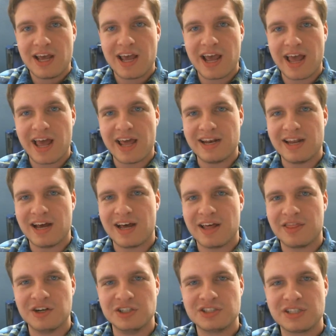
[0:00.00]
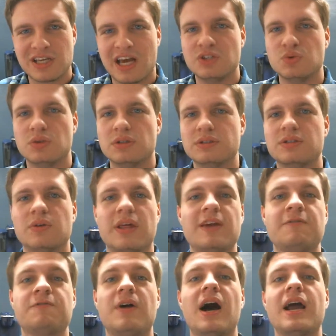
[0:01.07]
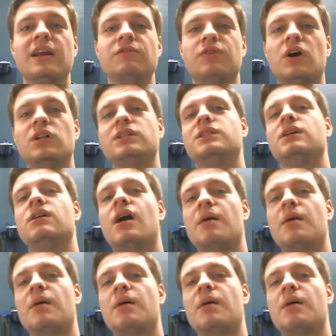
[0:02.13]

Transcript: and their schedule. So they find volunteer